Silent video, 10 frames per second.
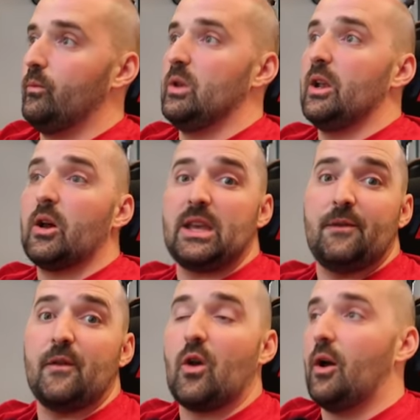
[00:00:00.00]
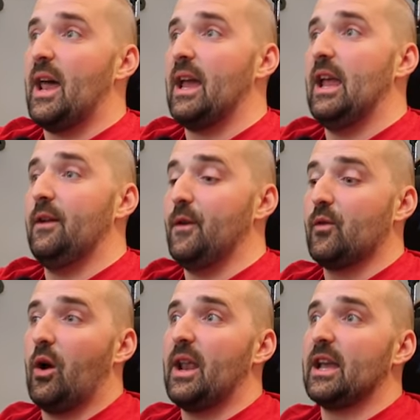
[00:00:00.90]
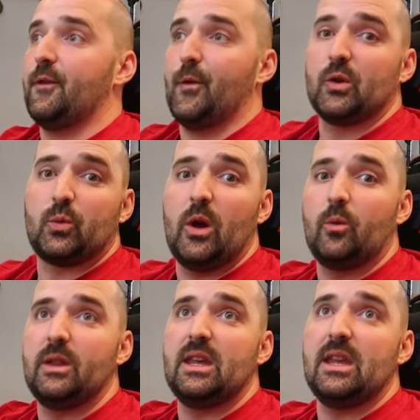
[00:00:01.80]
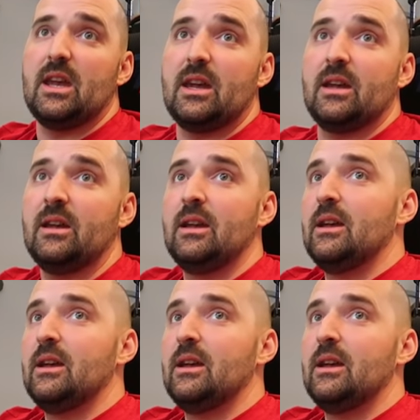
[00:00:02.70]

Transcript: you're lucky if you've got an if you've got an AccuForce wheel with the uh,